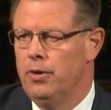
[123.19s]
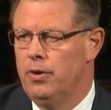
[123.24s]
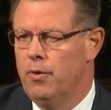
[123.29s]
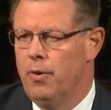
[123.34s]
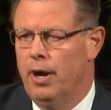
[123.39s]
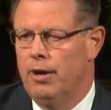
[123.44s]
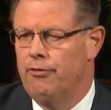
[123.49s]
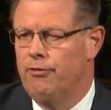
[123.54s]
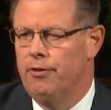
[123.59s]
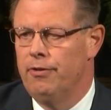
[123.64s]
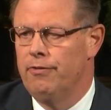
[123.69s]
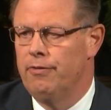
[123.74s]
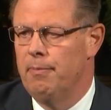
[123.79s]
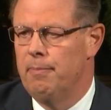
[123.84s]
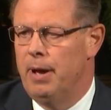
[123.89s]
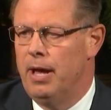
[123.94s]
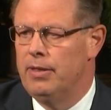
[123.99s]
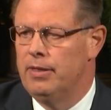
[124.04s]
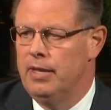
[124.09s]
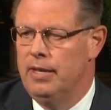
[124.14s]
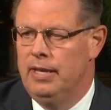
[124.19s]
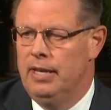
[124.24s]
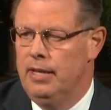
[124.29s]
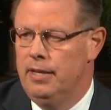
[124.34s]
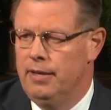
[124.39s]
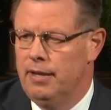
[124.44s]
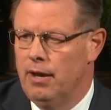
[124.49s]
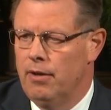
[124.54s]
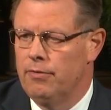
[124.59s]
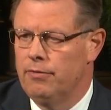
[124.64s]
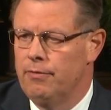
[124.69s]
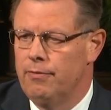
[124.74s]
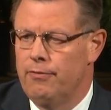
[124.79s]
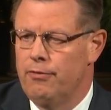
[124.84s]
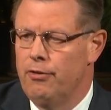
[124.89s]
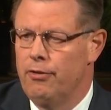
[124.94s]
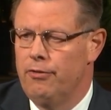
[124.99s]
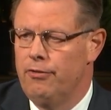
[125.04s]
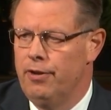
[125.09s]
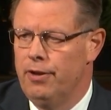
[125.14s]
questions about the details of
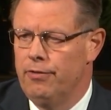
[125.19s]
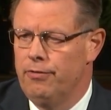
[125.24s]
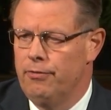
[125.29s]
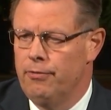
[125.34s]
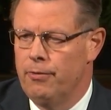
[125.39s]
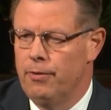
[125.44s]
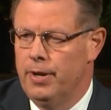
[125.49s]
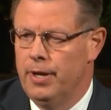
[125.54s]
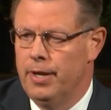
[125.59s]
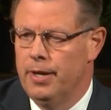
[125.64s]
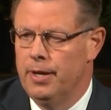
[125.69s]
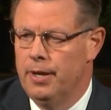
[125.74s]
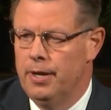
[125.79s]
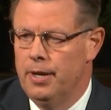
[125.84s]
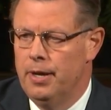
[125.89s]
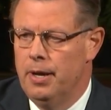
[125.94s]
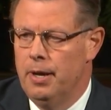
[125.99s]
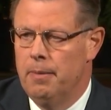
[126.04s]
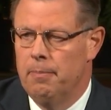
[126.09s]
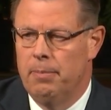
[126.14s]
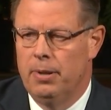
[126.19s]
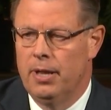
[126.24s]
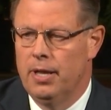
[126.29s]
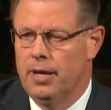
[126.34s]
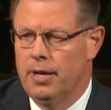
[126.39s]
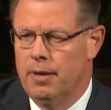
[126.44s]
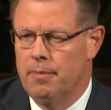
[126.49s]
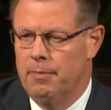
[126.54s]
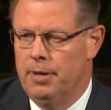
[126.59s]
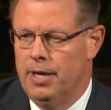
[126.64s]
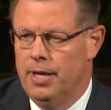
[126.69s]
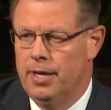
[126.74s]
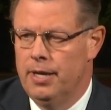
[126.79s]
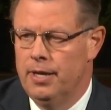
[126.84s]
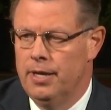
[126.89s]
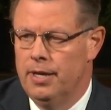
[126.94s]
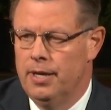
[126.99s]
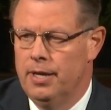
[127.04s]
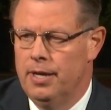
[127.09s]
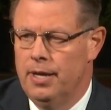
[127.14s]
church history, polygamy,
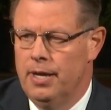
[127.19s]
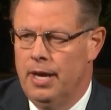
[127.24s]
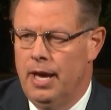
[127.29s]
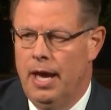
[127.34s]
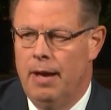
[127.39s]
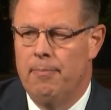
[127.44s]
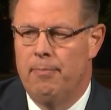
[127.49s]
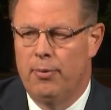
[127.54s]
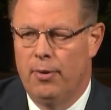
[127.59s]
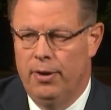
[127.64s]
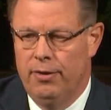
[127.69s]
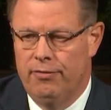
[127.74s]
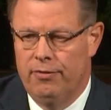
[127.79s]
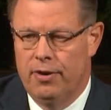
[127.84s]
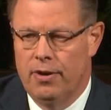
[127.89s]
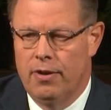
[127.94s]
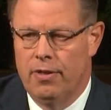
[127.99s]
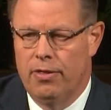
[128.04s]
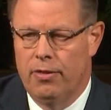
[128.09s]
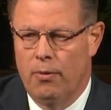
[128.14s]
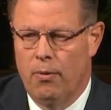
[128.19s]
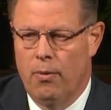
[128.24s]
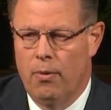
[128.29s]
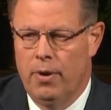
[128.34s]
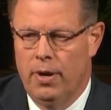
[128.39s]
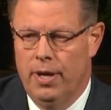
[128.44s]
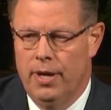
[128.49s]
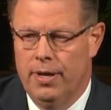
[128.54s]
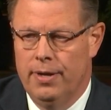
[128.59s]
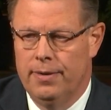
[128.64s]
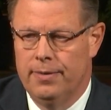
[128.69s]
and priesthood authority.